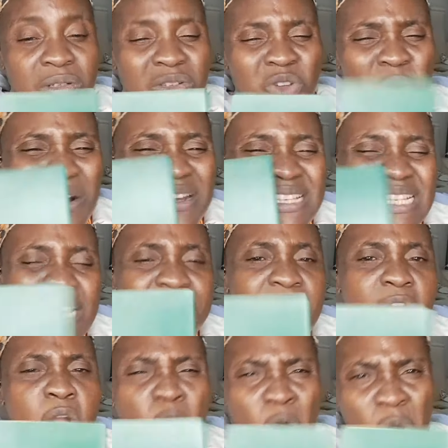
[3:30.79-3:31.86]
You will receive
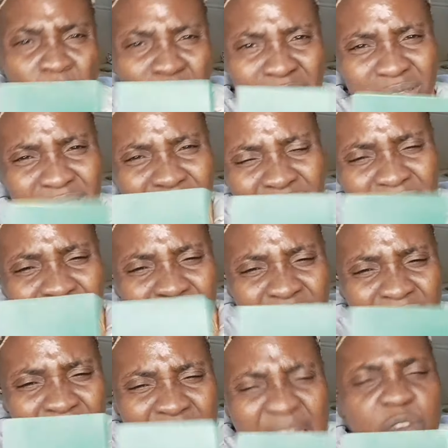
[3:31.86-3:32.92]
a call.
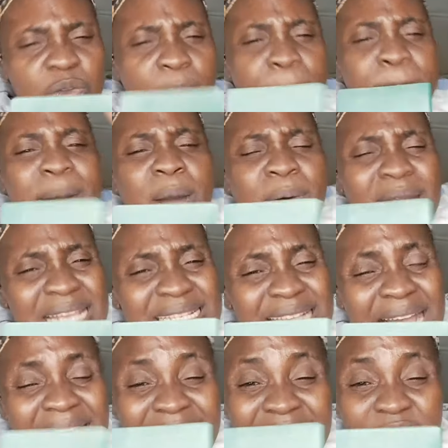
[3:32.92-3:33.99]
Every power that is
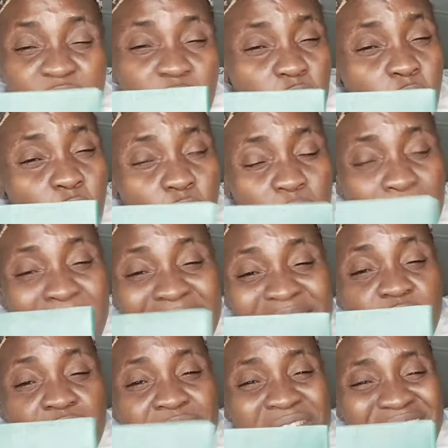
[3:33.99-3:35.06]
hanging your documents,
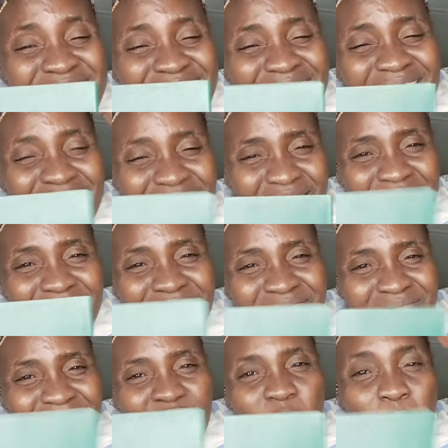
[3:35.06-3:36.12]
your visa,
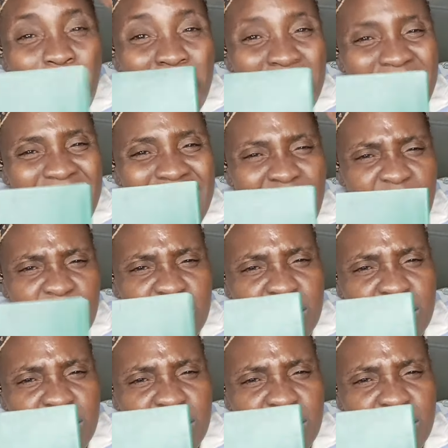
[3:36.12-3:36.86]
your green card.